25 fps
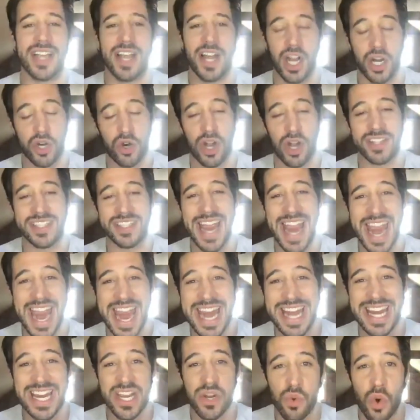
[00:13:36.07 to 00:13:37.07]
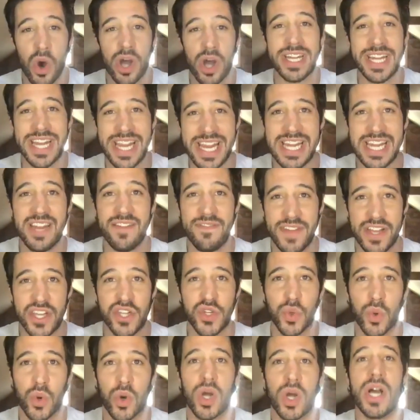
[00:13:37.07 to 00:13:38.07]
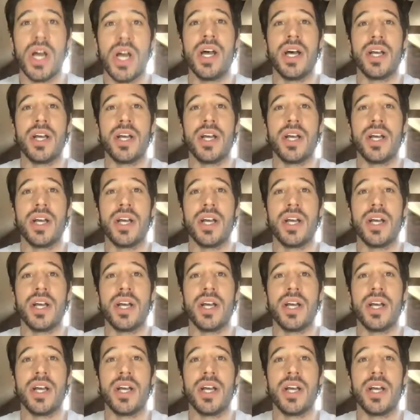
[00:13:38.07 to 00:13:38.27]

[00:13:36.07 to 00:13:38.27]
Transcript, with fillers: across 81 individual